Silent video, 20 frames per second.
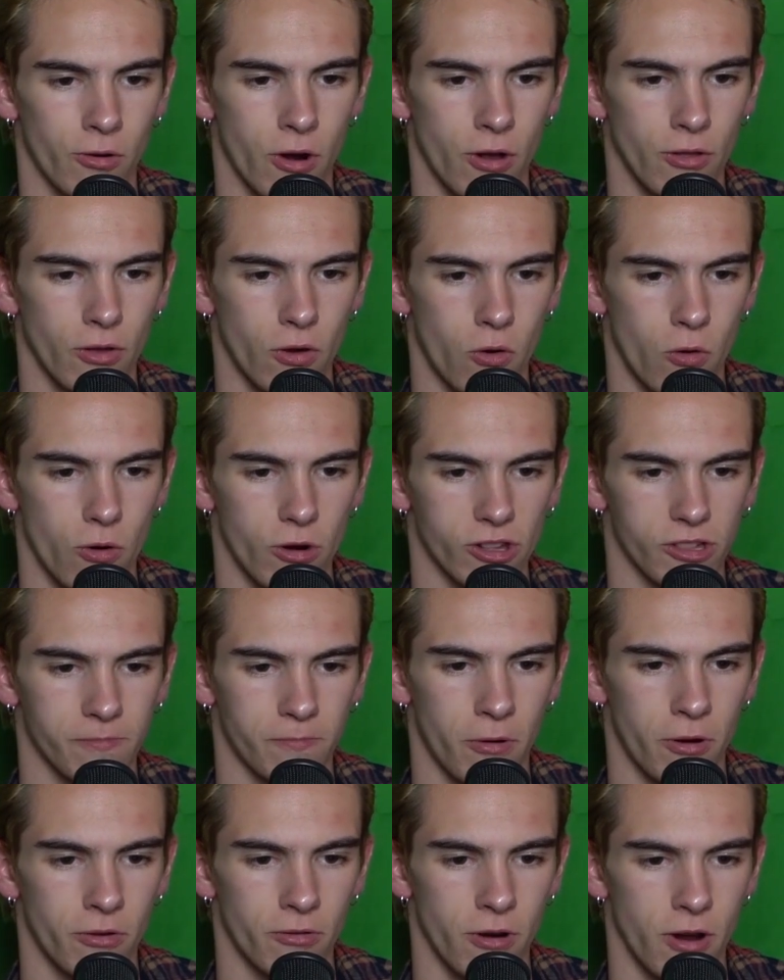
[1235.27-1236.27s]
Put her
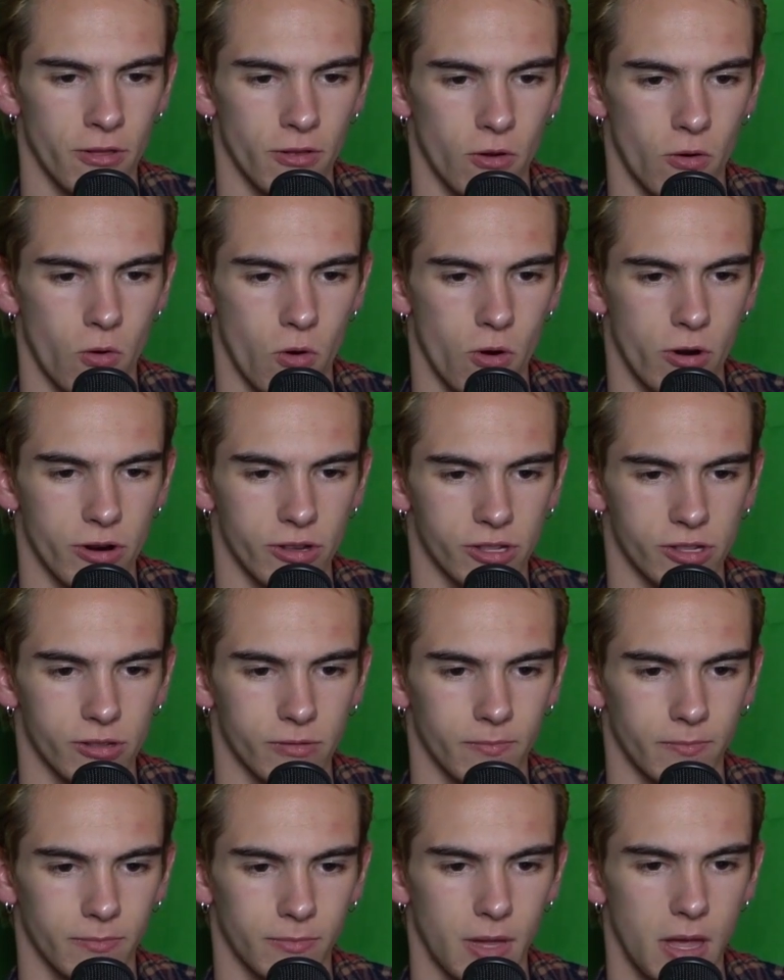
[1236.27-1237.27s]
on the horse.
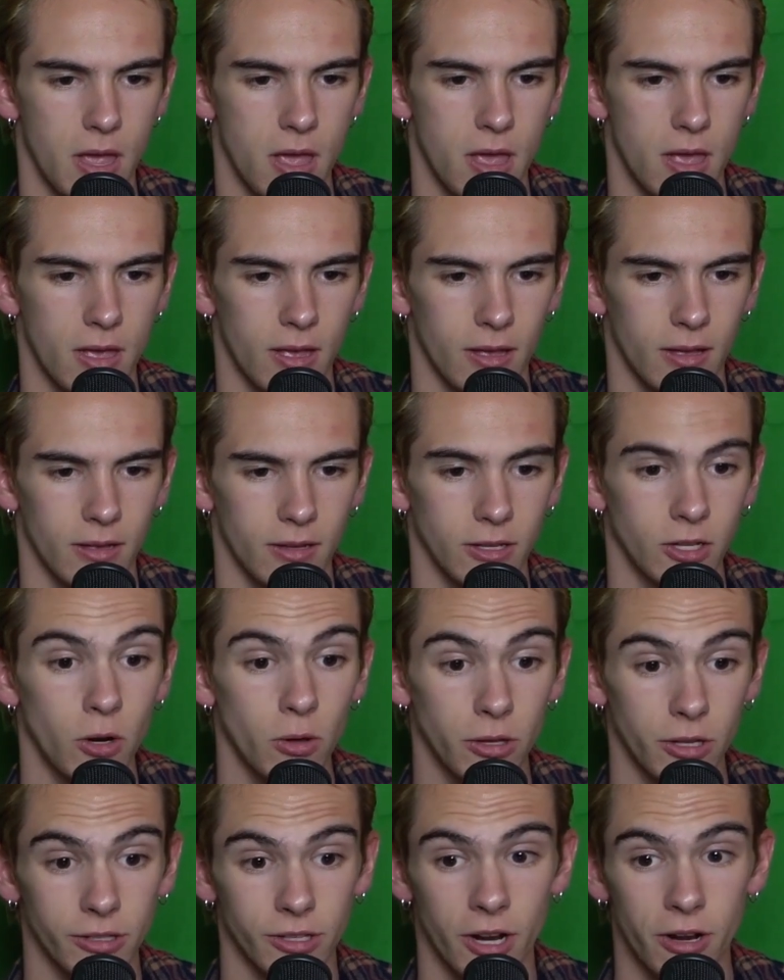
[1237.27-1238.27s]
Yeah. You
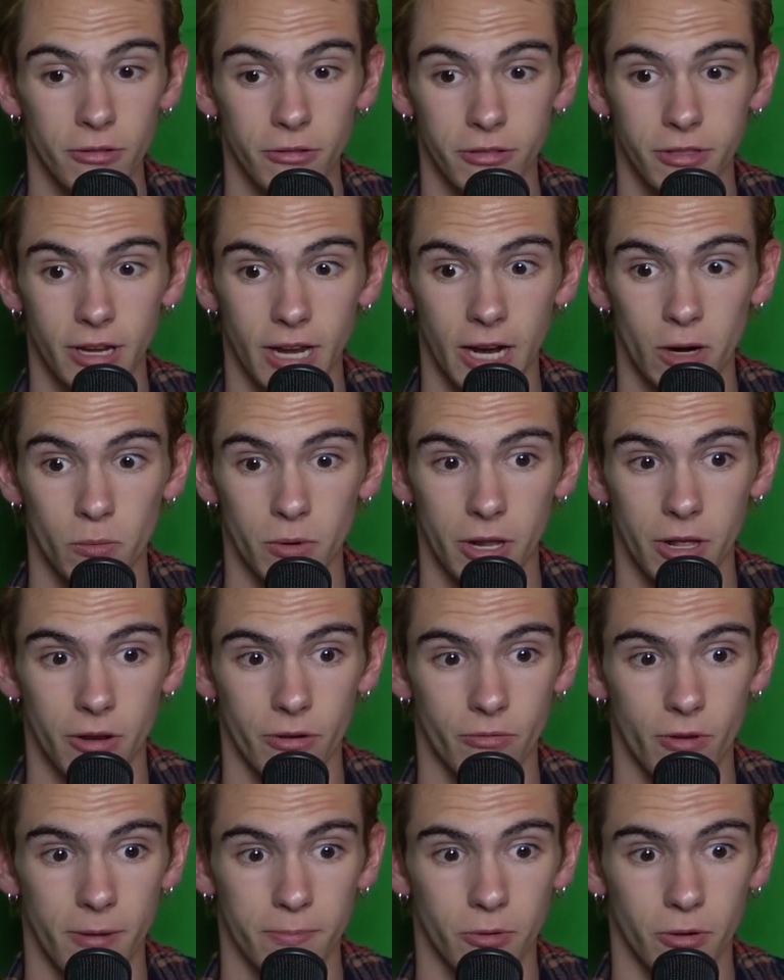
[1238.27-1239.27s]
know, another thing, I don't want to
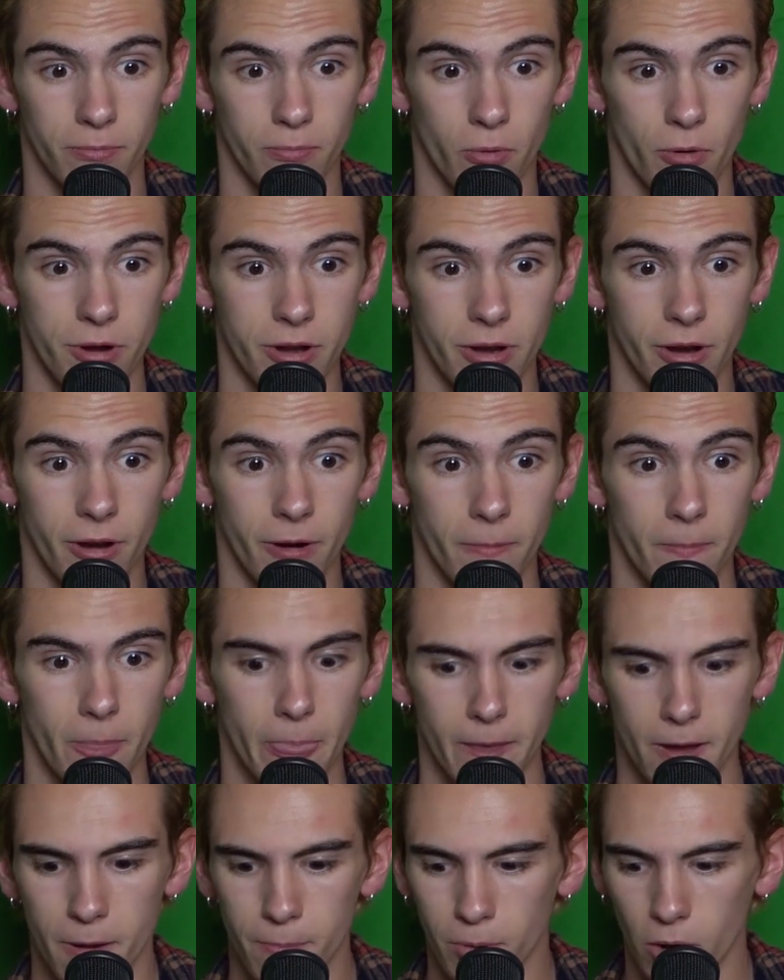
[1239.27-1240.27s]
interrupt your point here,
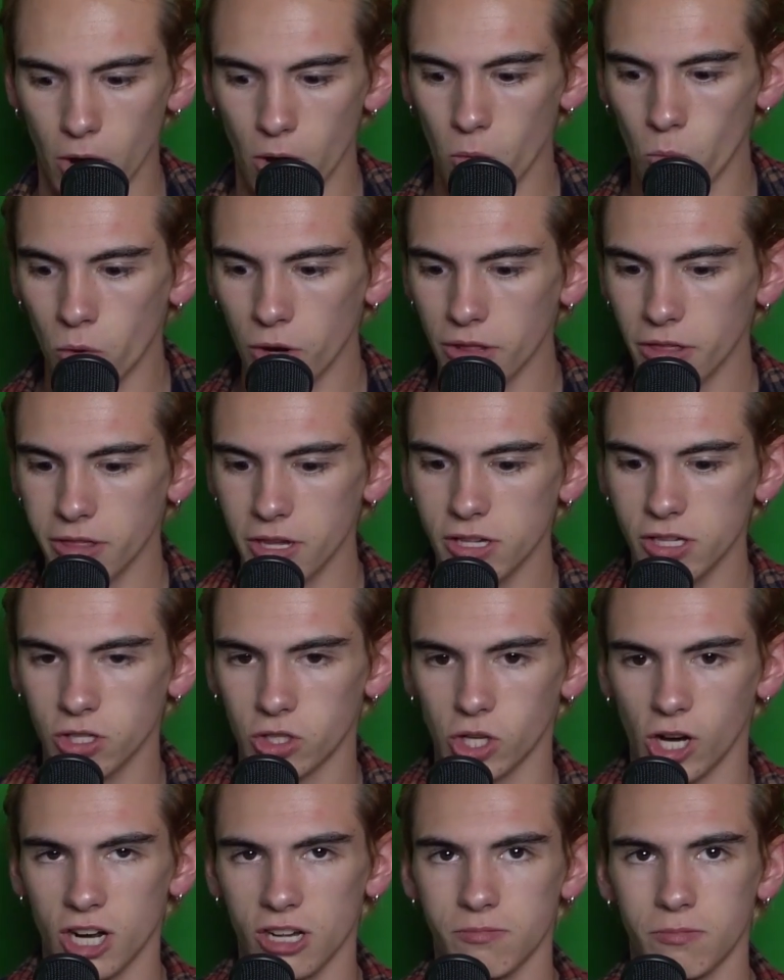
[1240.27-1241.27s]
but one of the things he
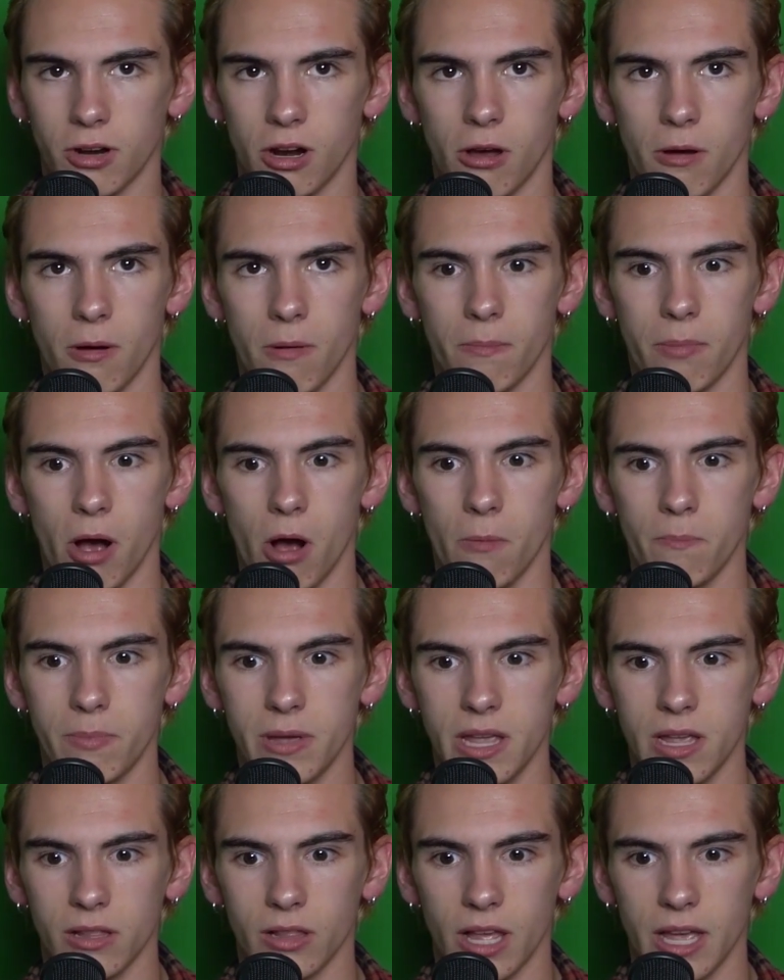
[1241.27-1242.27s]
talks about
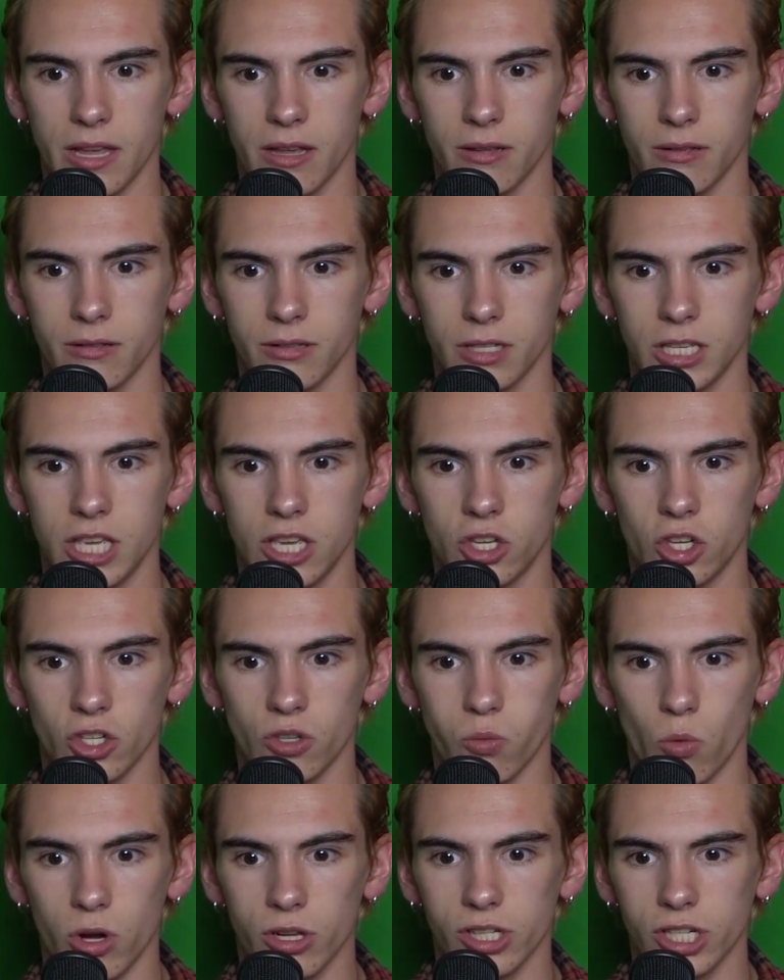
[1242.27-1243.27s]
being he
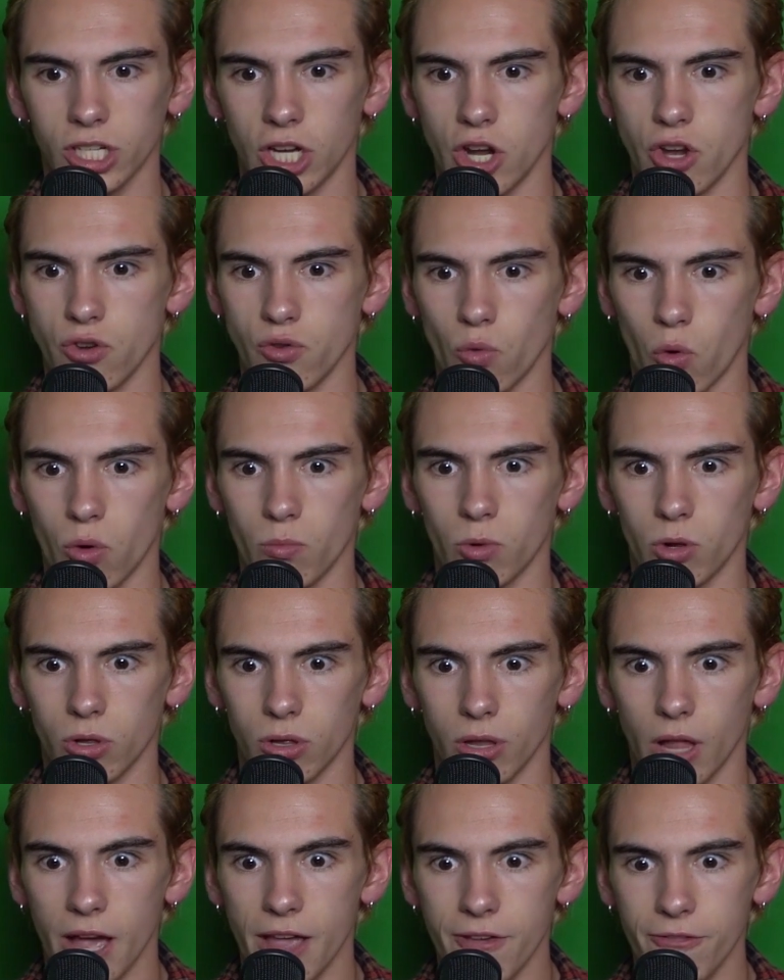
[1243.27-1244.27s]
just wants a
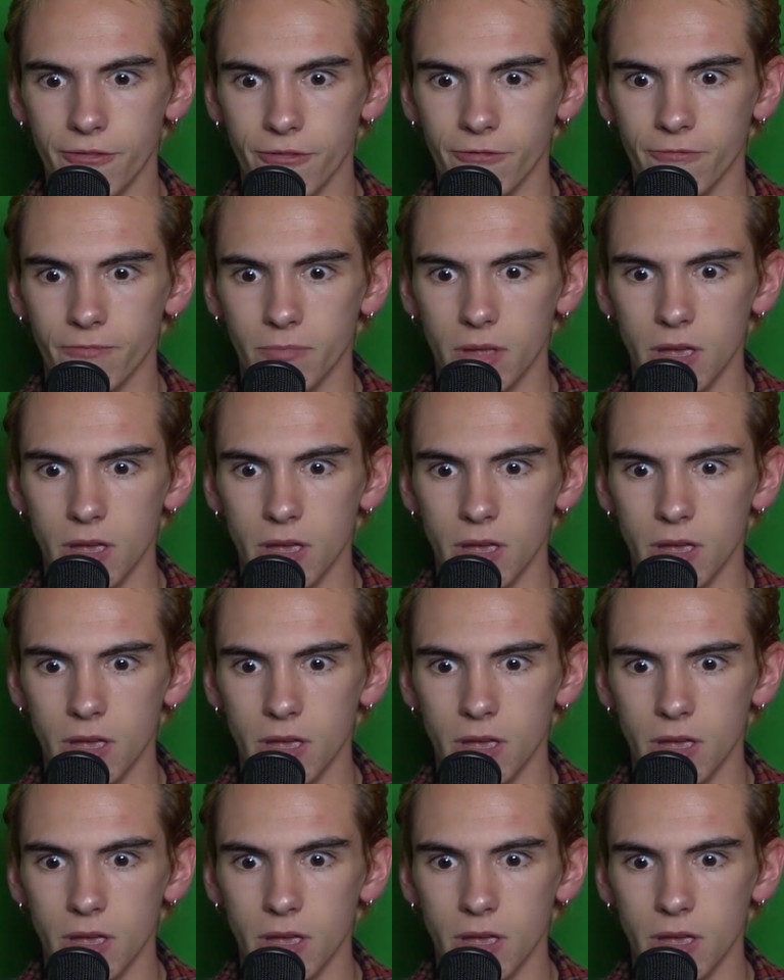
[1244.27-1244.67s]
normal life.